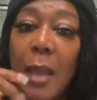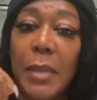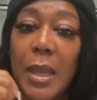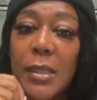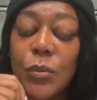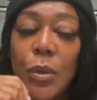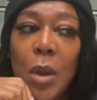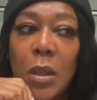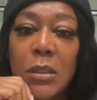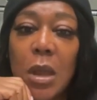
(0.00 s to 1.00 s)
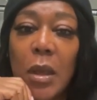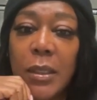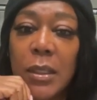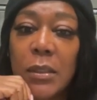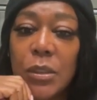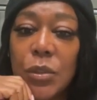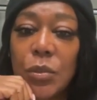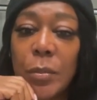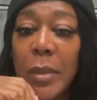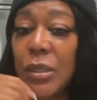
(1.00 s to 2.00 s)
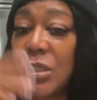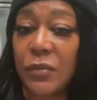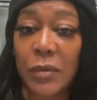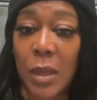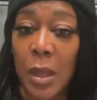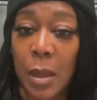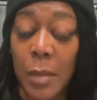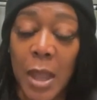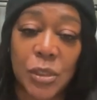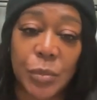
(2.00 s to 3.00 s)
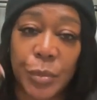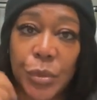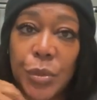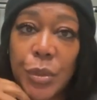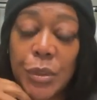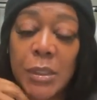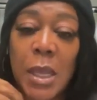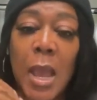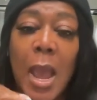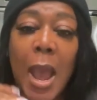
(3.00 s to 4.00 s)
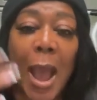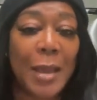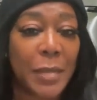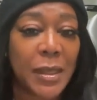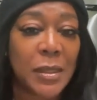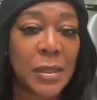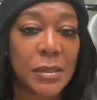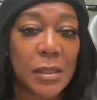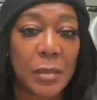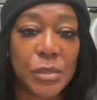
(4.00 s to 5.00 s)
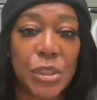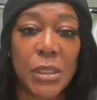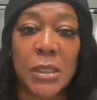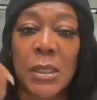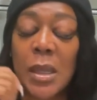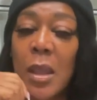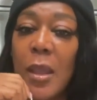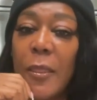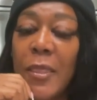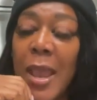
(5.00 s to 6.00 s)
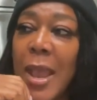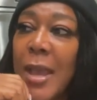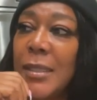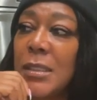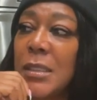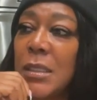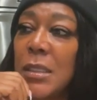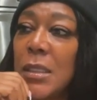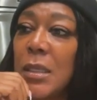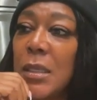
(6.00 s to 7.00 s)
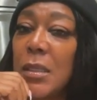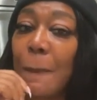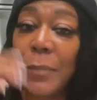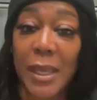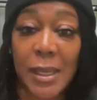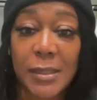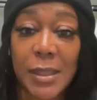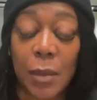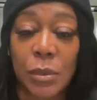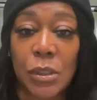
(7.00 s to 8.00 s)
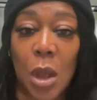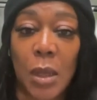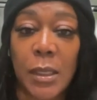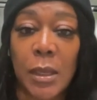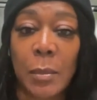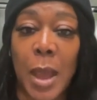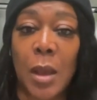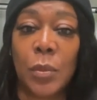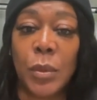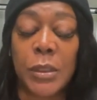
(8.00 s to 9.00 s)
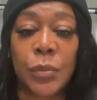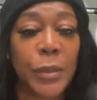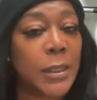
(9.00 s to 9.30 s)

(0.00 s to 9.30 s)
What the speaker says: And because we were all talking to a bunch of entrepreneurs, I made the assumption that the peace they were talking about was